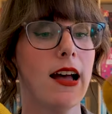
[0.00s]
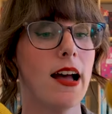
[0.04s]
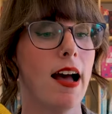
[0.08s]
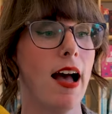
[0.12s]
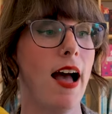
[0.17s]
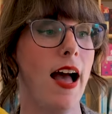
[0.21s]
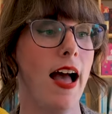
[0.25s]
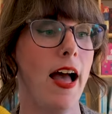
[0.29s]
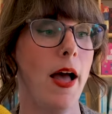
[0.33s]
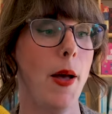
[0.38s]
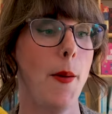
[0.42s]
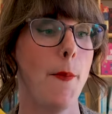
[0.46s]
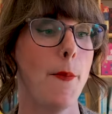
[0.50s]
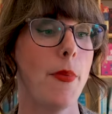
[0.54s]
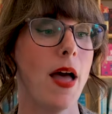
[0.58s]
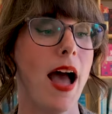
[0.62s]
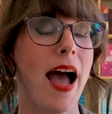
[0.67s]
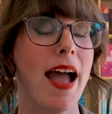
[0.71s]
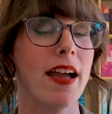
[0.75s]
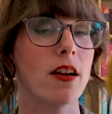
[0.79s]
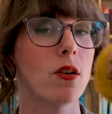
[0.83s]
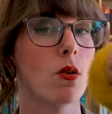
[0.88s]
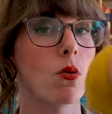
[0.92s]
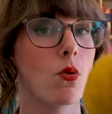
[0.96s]
Um,
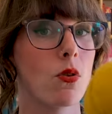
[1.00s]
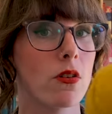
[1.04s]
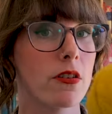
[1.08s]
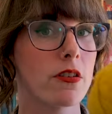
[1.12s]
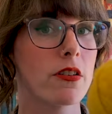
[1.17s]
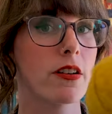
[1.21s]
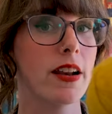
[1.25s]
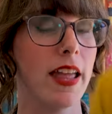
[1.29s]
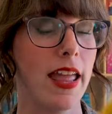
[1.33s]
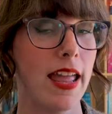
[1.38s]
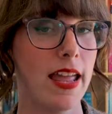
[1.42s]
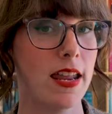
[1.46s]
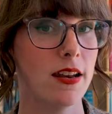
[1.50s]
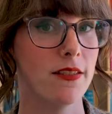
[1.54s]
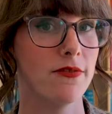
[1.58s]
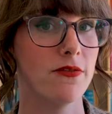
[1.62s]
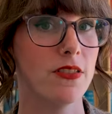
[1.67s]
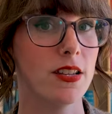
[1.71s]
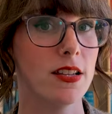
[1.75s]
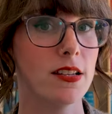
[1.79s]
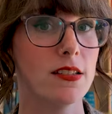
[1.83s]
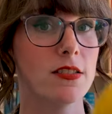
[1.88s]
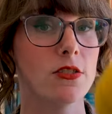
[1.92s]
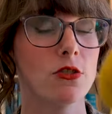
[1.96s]
I ordered eight of
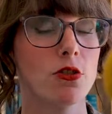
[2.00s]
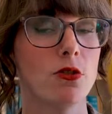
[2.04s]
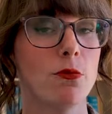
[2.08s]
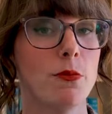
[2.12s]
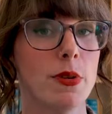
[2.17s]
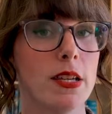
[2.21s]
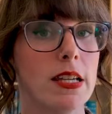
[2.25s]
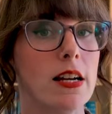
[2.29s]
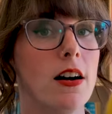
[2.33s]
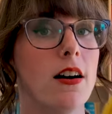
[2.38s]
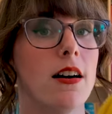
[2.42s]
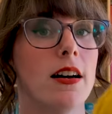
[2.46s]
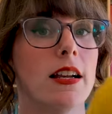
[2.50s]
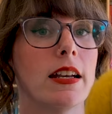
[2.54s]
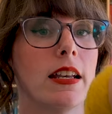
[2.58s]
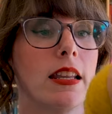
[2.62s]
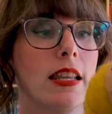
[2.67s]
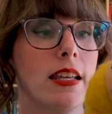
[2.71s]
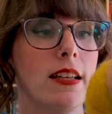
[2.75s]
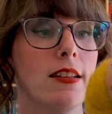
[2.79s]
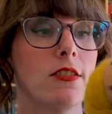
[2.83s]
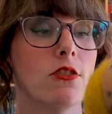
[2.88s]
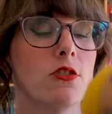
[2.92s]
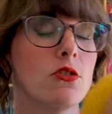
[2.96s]
these to be on
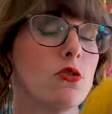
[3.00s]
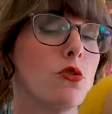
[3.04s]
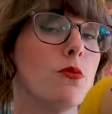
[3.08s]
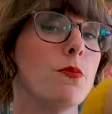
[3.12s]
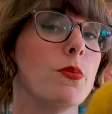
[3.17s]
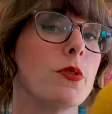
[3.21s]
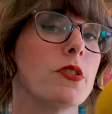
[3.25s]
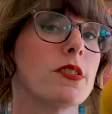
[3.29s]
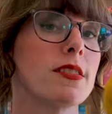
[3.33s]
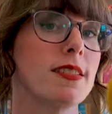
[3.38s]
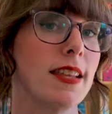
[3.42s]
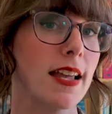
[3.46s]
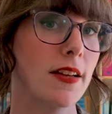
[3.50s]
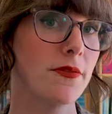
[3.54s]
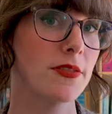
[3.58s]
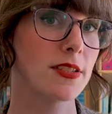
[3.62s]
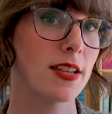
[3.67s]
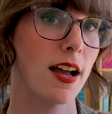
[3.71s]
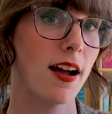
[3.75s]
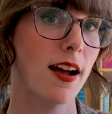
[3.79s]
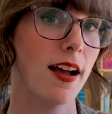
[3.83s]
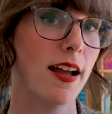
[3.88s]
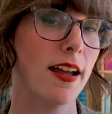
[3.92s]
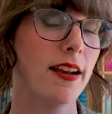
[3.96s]
the super safe
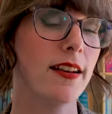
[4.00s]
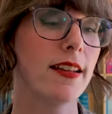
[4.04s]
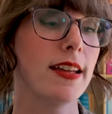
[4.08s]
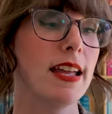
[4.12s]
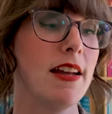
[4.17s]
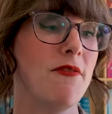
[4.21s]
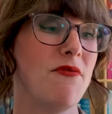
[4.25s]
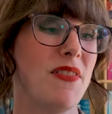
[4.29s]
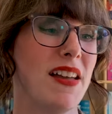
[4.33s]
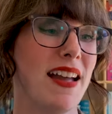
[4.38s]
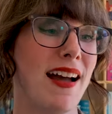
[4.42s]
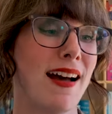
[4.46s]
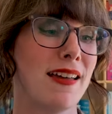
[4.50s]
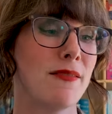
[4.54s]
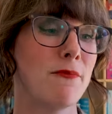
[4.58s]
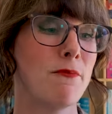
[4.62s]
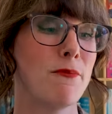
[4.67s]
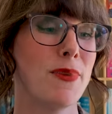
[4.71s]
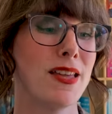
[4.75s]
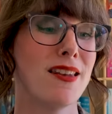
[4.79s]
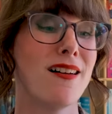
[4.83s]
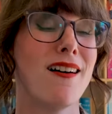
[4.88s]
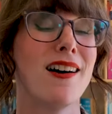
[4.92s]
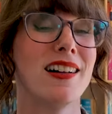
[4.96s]
side. If they hadn't
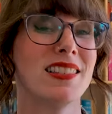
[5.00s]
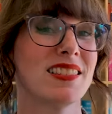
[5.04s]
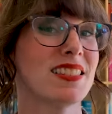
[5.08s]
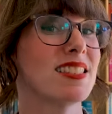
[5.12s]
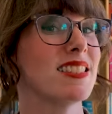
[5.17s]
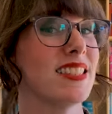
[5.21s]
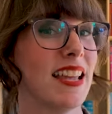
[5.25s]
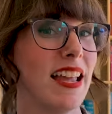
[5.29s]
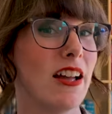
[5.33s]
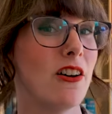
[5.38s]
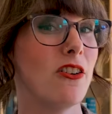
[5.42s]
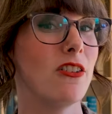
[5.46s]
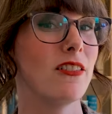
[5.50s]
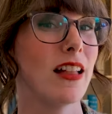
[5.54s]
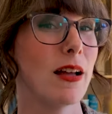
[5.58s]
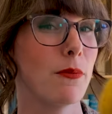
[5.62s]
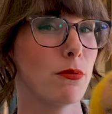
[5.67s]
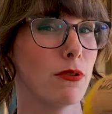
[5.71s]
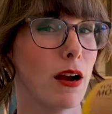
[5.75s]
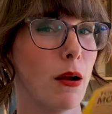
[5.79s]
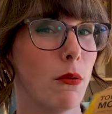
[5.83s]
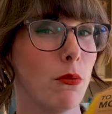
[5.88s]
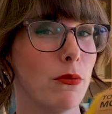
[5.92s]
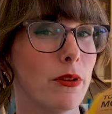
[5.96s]
been on sale, I
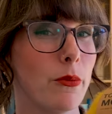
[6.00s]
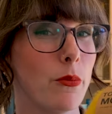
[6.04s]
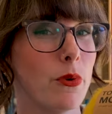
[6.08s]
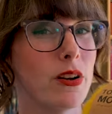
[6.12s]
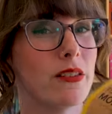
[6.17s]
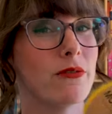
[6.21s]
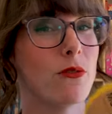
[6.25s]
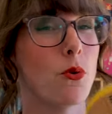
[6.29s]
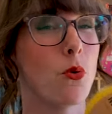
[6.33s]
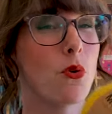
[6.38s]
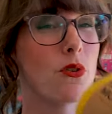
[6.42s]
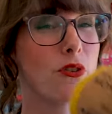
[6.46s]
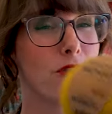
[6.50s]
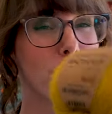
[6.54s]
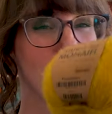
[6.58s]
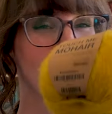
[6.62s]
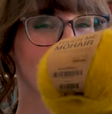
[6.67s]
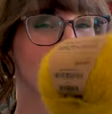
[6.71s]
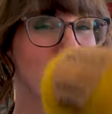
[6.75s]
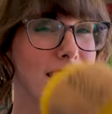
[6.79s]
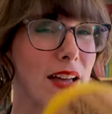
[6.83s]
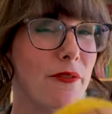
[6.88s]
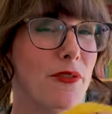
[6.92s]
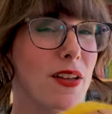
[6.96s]
probably would have ordered
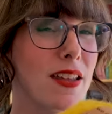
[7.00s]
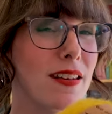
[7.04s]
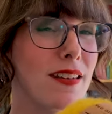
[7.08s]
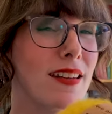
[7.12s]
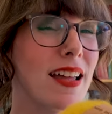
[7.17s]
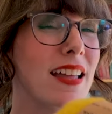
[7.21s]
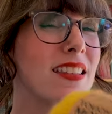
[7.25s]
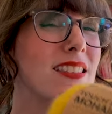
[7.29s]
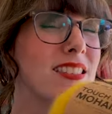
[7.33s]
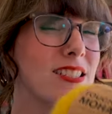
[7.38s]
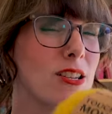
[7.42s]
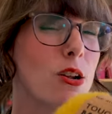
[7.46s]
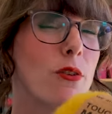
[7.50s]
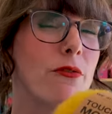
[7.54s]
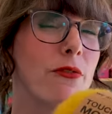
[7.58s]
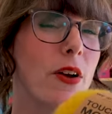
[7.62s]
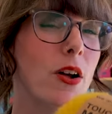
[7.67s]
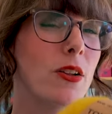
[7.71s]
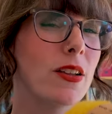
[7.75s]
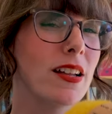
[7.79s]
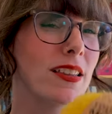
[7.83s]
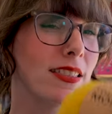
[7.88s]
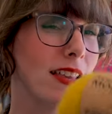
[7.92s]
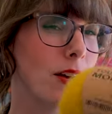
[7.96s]
seven and still felt
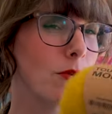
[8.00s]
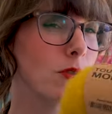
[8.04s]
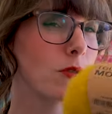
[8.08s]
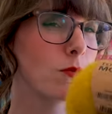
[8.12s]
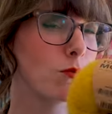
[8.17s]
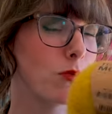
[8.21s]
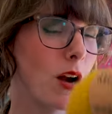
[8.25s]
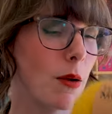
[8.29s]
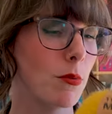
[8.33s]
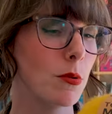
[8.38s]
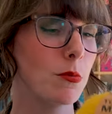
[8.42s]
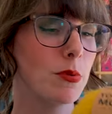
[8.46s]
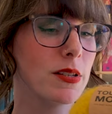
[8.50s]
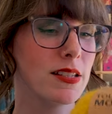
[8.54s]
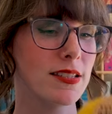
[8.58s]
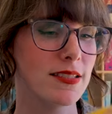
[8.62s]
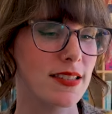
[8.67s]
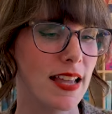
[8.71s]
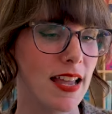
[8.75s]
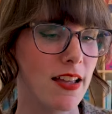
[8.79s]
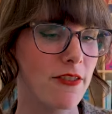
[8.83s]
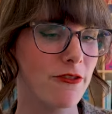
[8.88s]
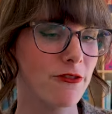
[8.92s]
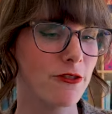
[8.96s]
like that was probably
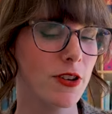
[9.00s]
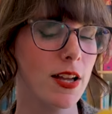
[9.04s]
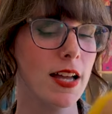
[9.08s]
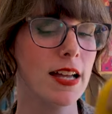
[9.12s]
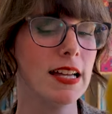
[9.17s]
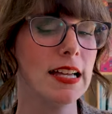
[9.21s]
safe.